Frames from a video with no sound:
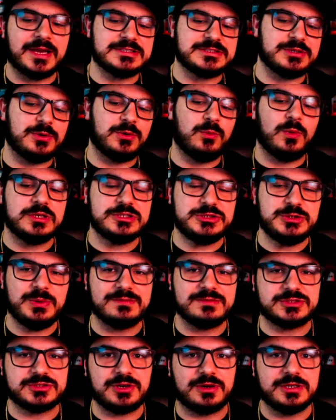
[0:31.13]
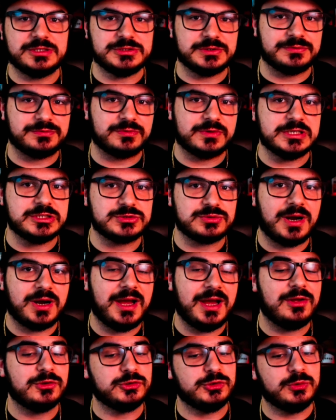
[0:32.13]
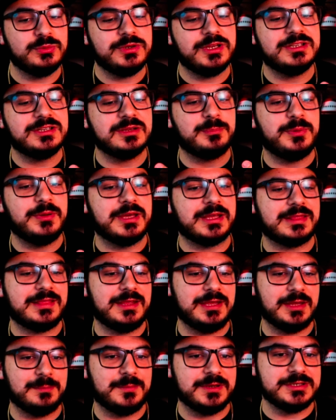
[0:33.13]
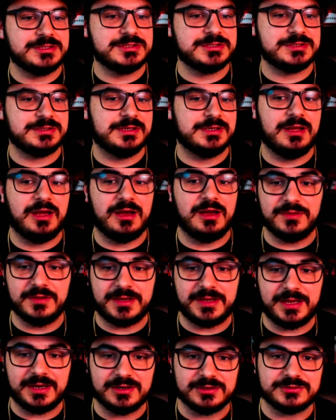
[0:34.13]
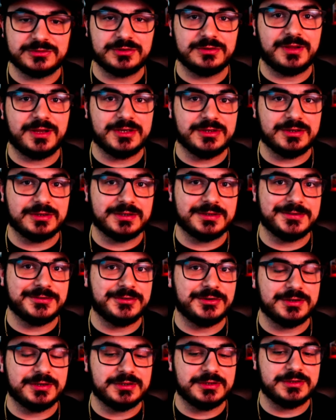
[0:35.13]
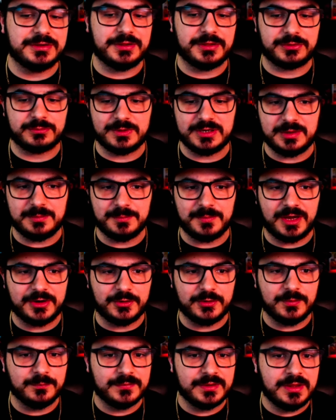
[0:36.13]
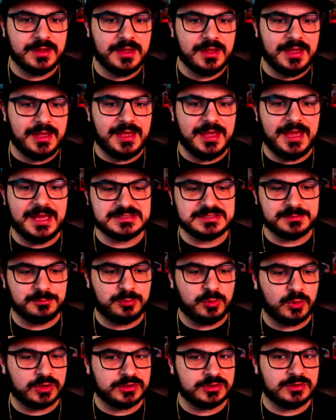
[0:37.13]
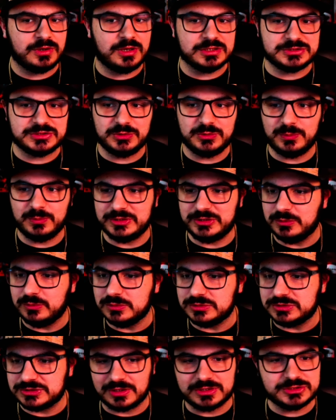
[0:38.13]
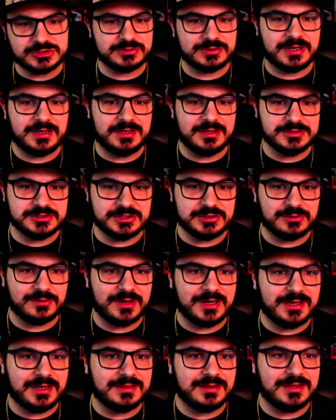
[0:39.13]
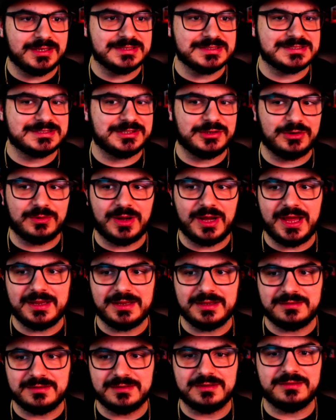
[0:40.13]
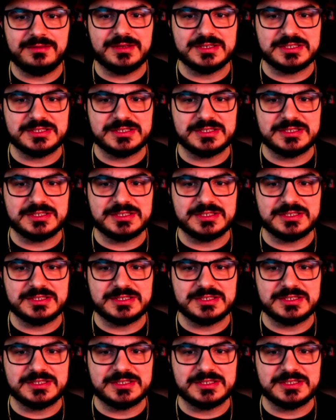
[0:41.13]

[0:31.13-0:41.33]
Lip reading: so once you have started your free trial, you need to pick the image of the character that you're going to turn into the 3D model. It's important also when you start generating these, I did the